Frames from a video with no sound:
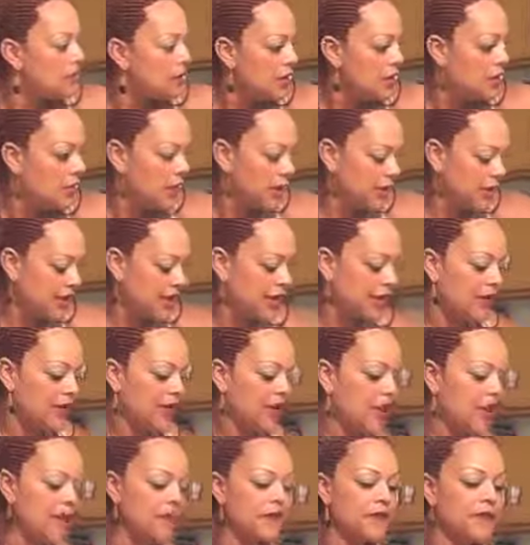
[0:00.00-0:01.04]
on here. I've
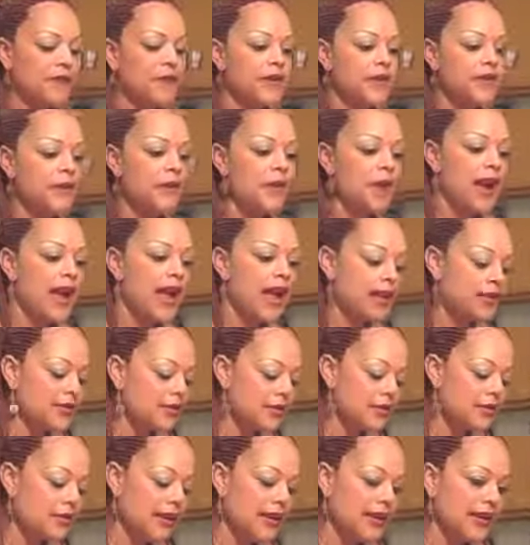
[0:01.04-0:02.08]
got 3 racks,
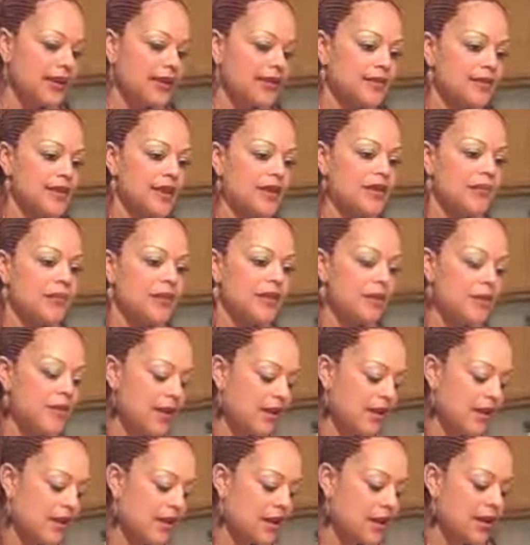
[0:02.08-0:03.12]
so I guess that'll be
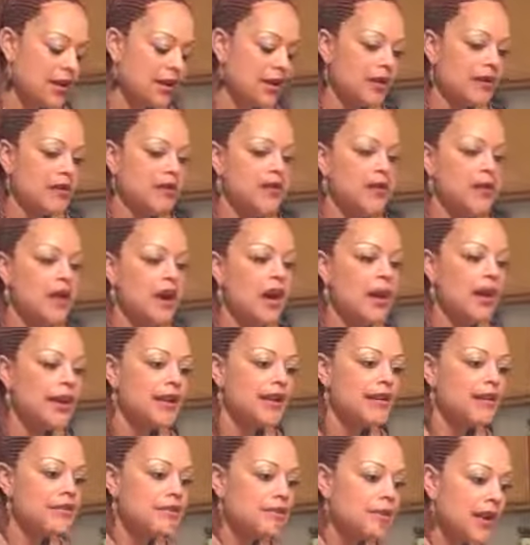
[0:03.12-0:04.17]
about
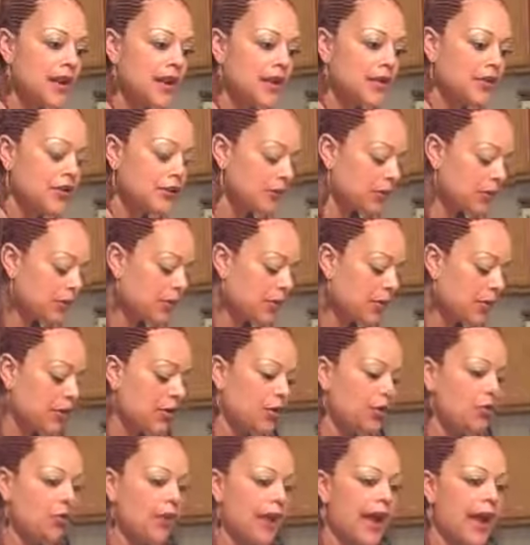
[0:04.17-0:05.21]
9 tomatoes
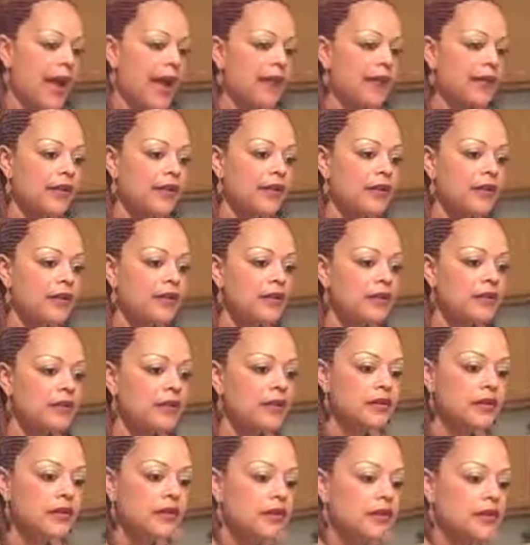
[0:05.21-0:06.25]
per rack.
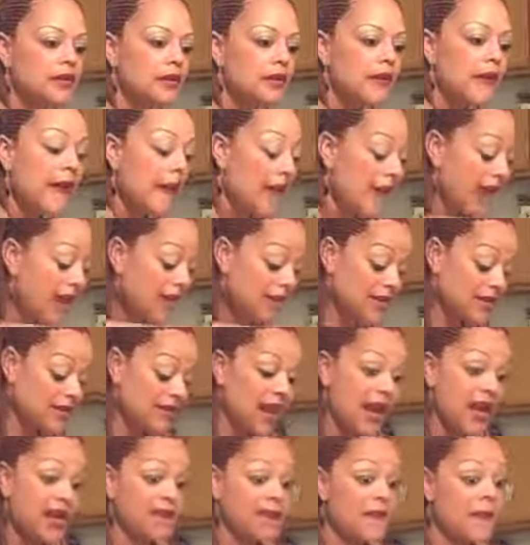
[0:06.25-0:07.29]
I'm
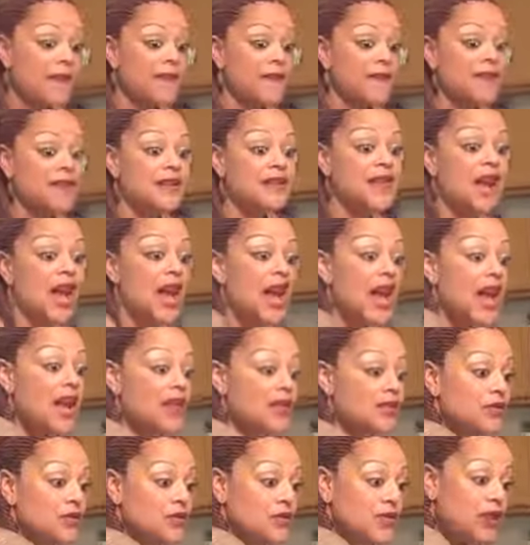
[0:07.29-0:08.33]
excited about this because
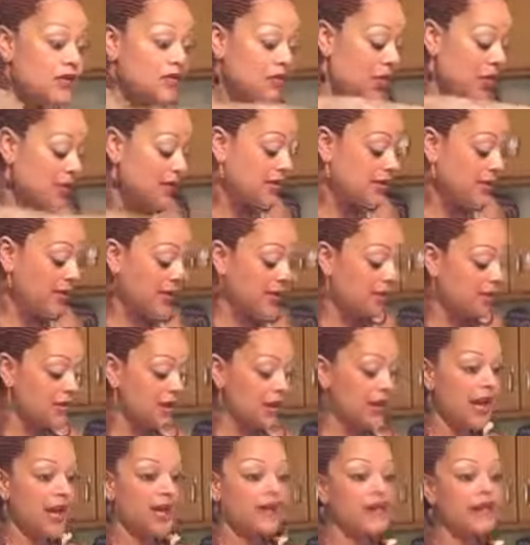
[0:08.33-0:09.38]
I use sun-dried tomatoes
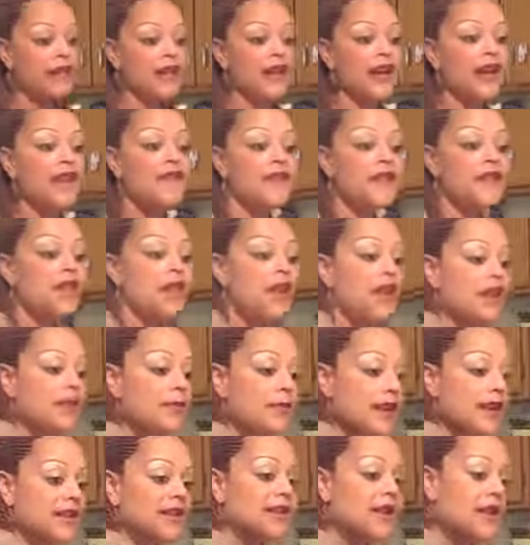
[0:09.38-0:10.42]
on everything. I figure I can
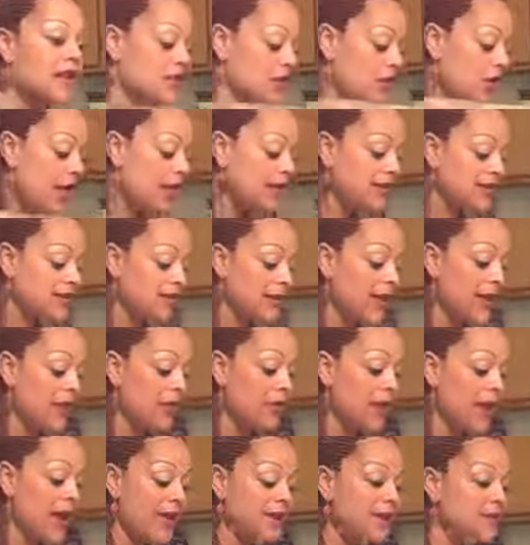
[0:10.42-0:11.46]
make sun-dried tomato
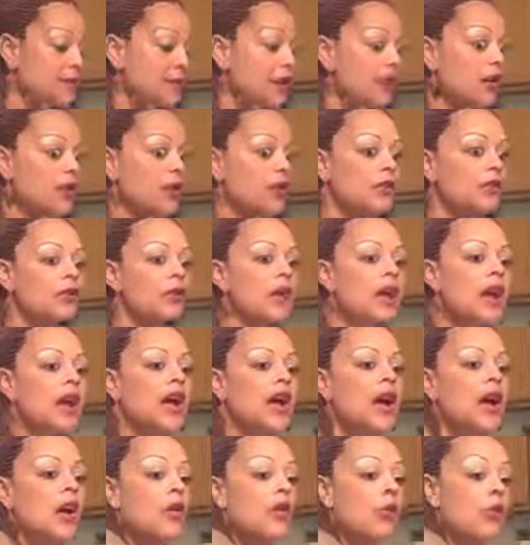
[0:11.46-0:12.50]
pesto,
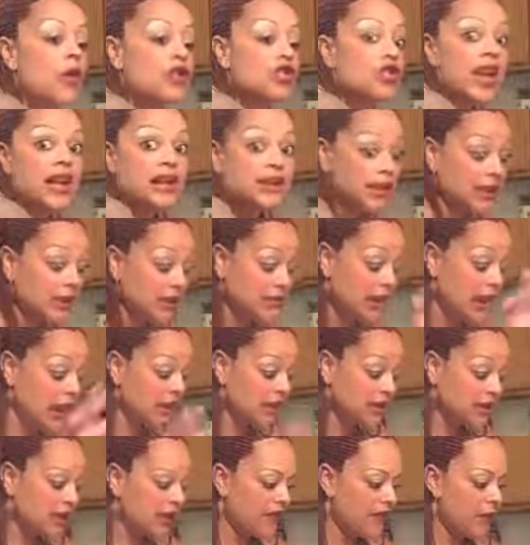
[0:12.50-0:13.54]
which I love.
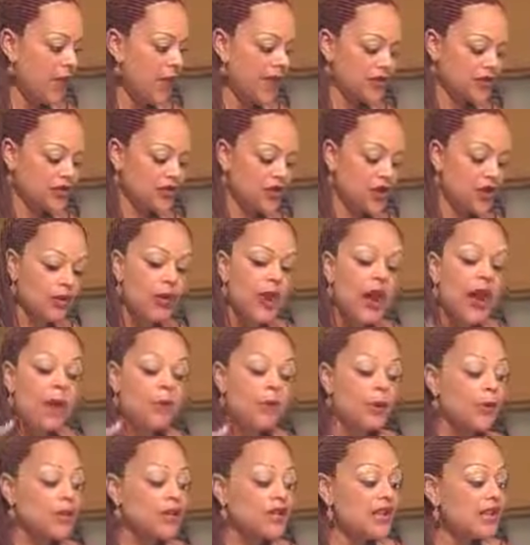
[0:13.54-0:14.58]
I love pesto.
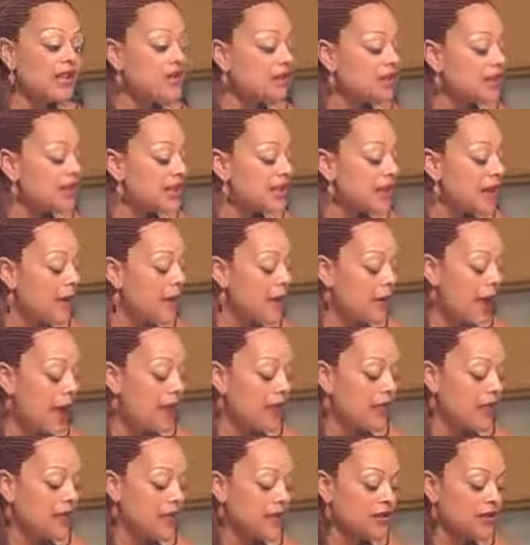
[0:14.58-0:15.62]
But what's interesting
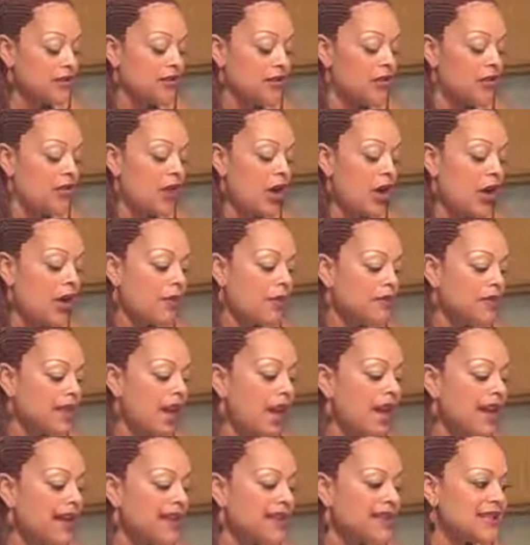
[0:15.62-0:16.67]
about this low-carb
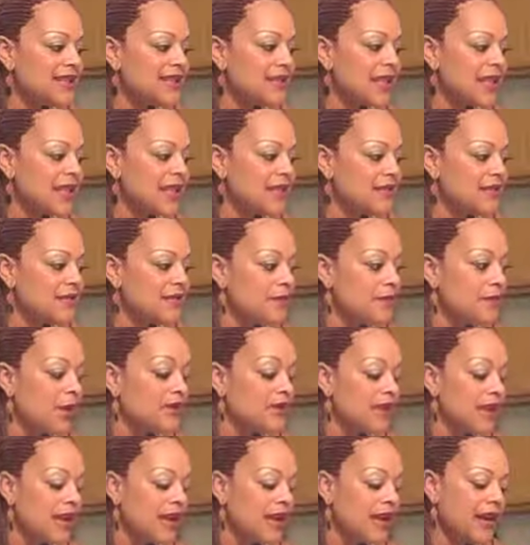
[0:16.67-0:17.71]
diet is
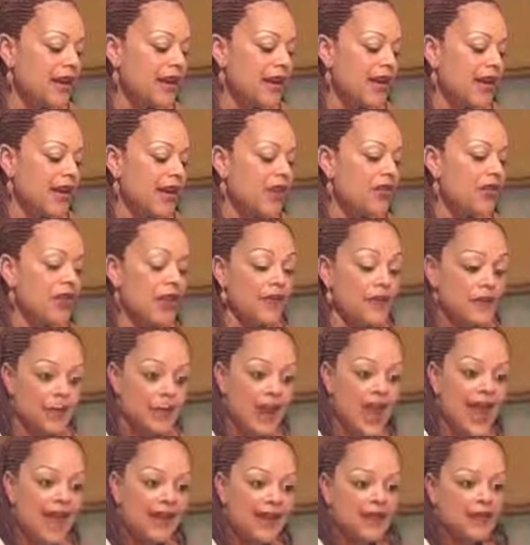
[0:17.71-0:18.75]
Multi-Care Health, on the
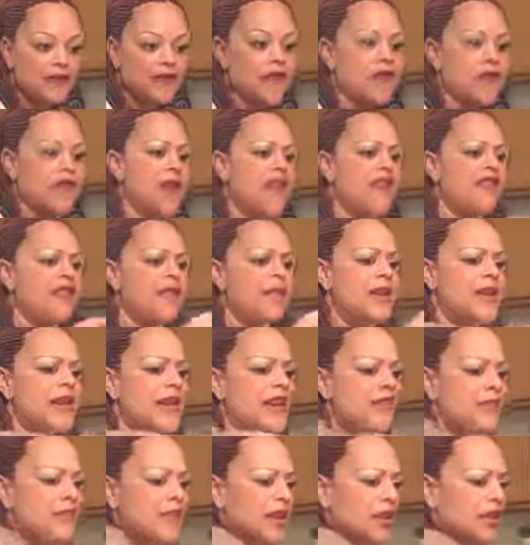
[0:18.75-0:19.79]
packet that they
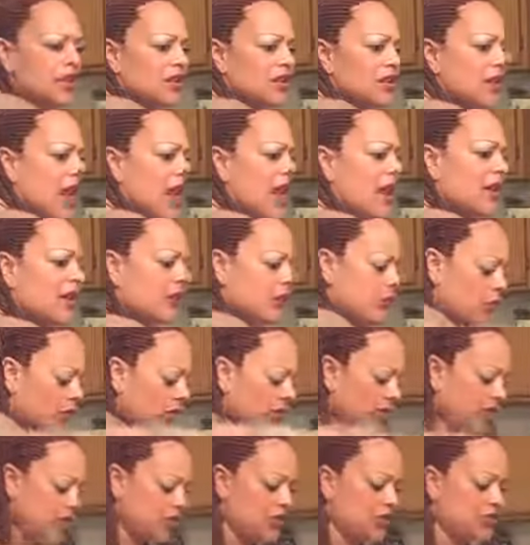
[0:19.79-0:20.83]
gave me a lot of
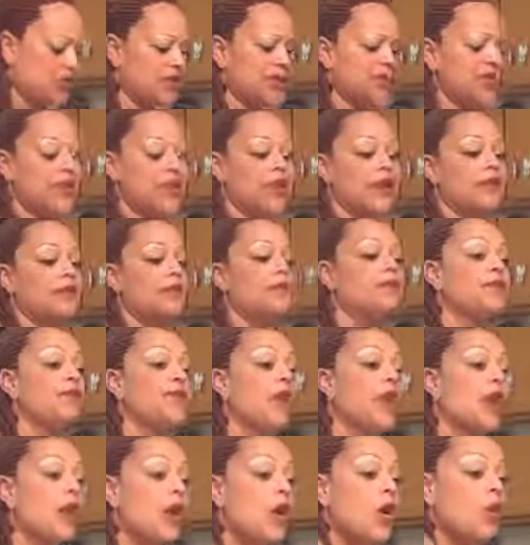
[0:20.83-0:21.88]
really interesting
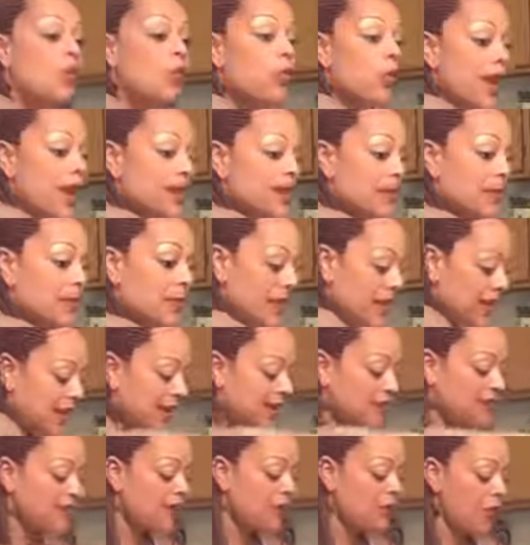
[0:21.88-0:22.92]

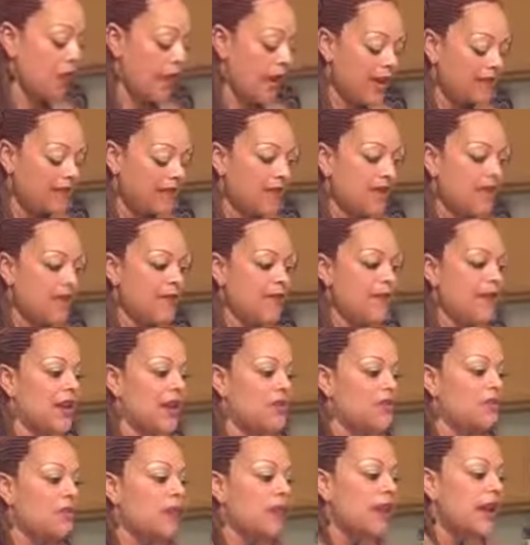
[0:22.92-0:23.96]
recipes and ways to keep
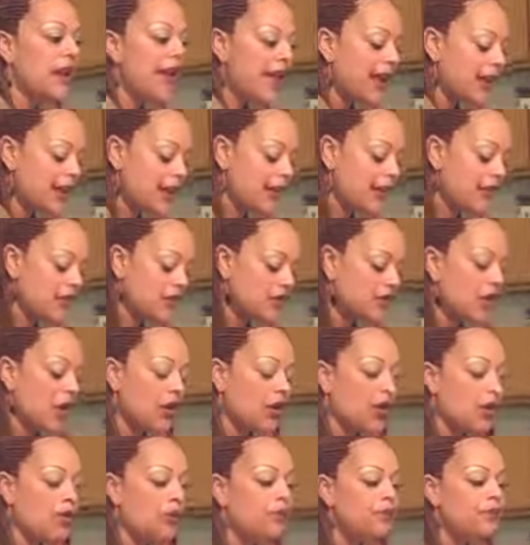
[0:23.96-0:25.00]
things creative.
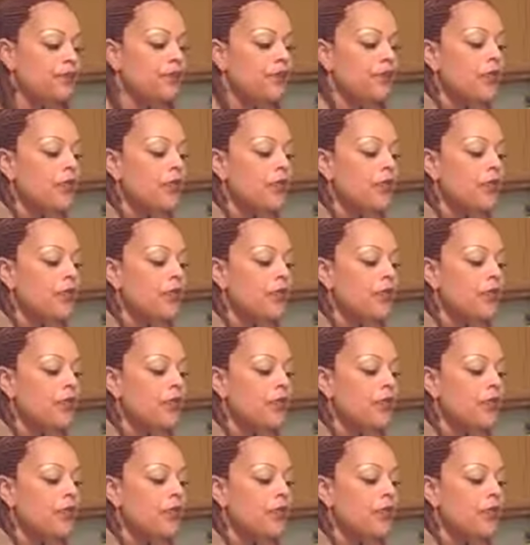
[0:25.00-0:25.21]
So